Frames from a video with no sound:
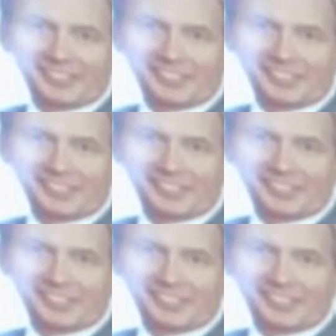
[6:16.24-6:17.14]

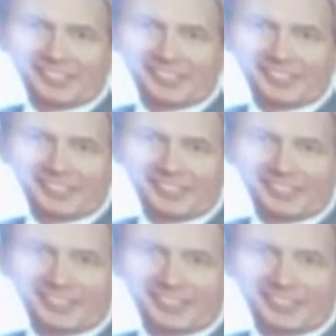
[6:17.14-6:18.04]

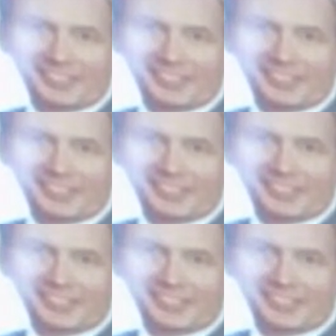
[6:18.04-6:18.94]

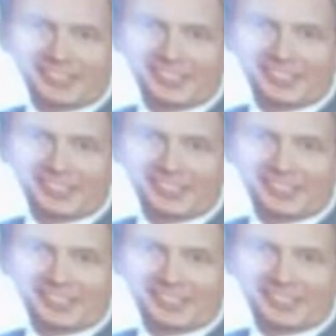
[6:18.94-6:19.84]

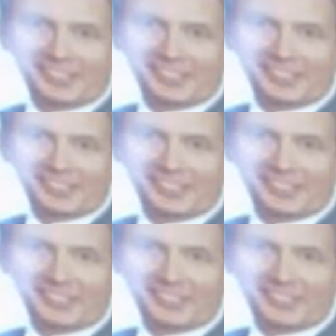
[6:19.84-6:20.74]

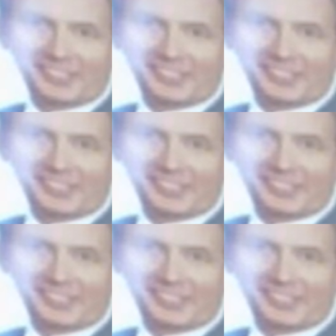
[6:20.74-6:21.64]

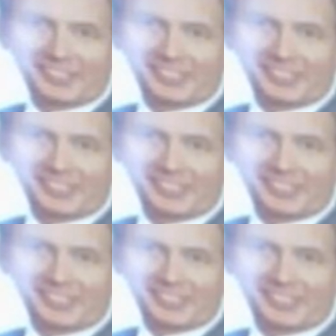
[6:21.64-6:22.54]

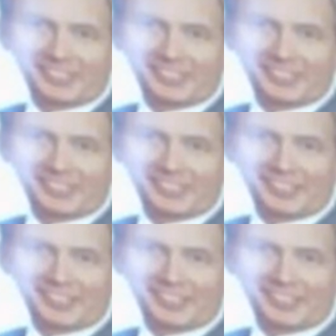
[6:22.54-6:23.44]

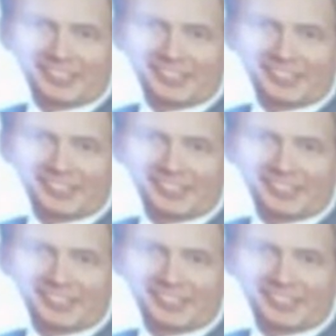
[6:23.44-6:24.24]
[no speech]